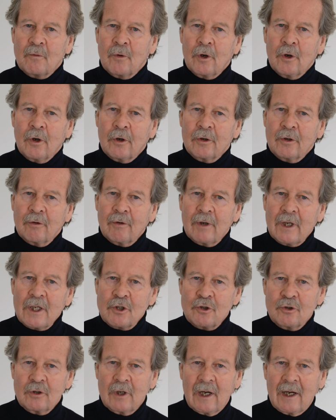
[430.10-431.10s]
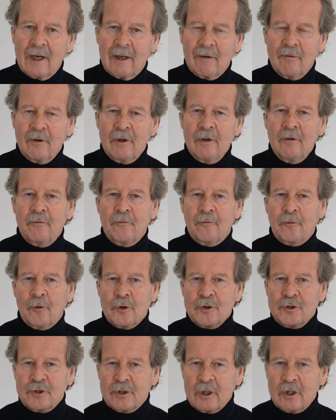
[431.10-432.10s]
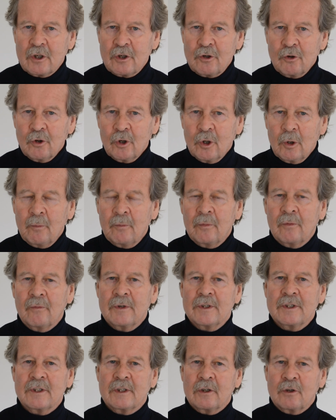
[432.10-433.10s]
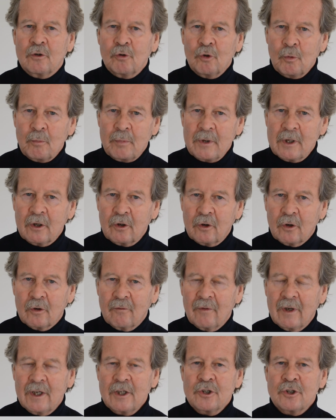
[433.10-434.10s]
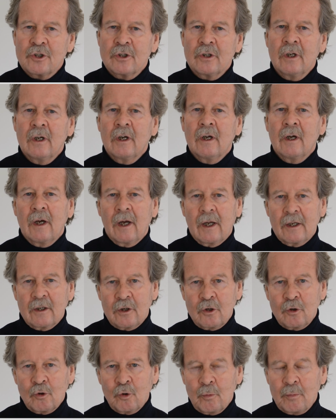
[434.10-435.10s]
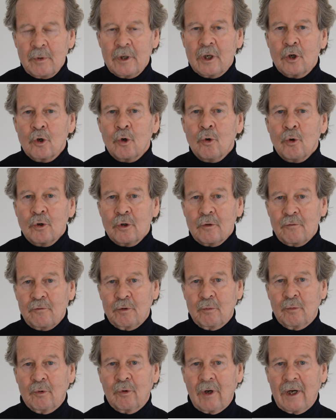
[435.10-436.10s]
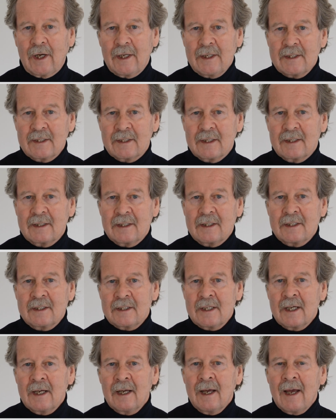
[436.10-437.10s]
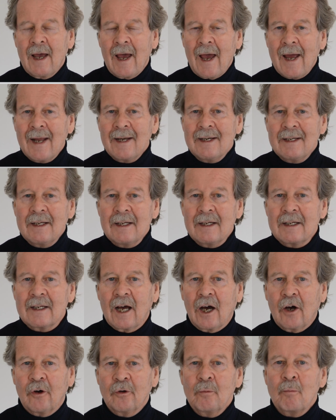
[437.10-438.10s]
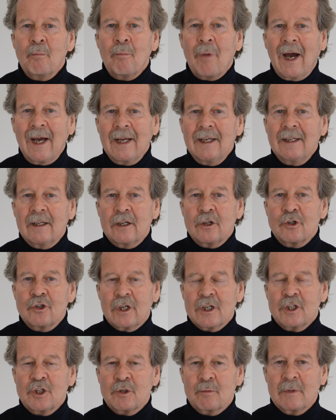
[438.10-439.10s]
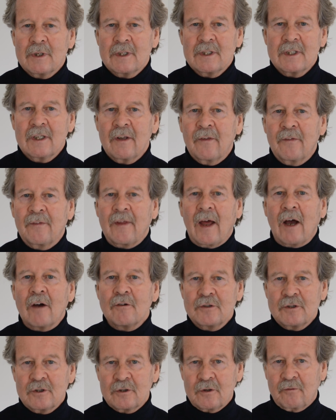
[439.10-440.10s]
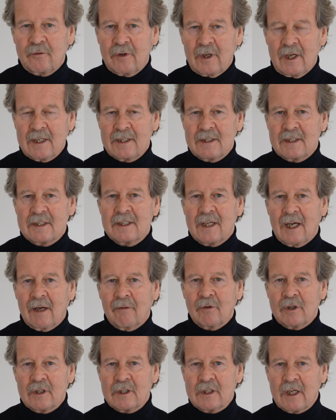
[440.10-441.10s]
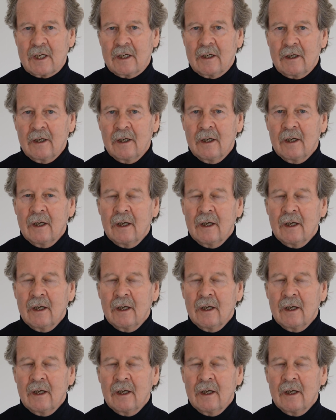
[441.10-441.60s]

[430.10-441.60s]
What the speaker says: were on the regional level, first in Europe with the European Convention and the European Court of Human Rights, that is handing down binding judgments in thousands of cases every year,